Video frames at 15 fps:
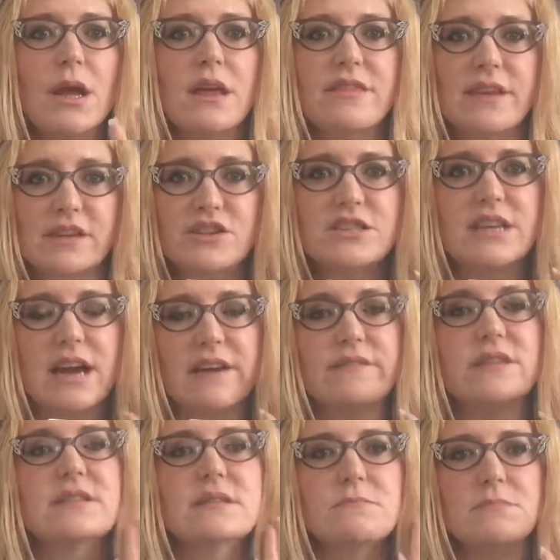They just have
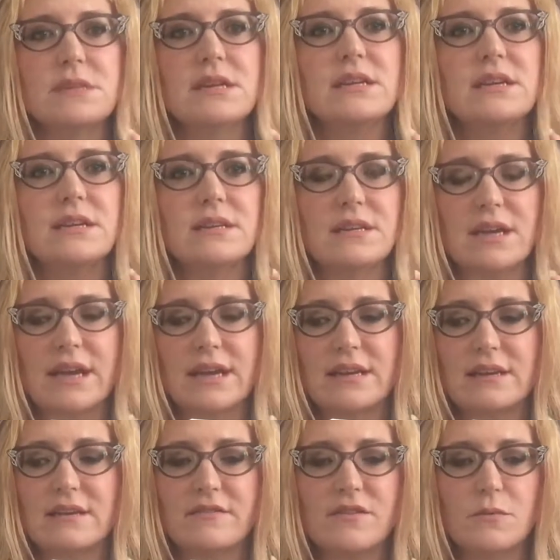this immediate
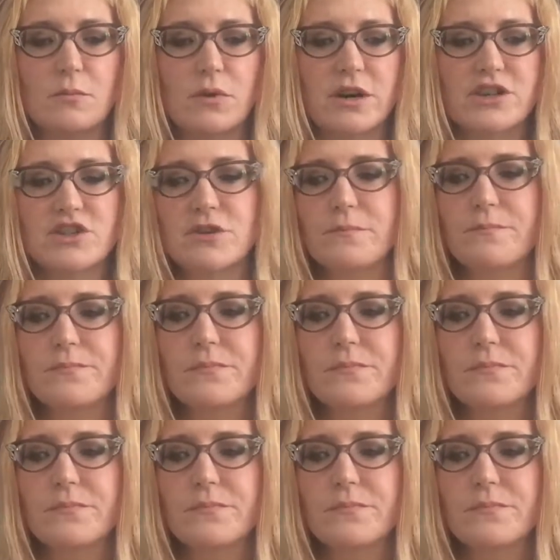negative impression.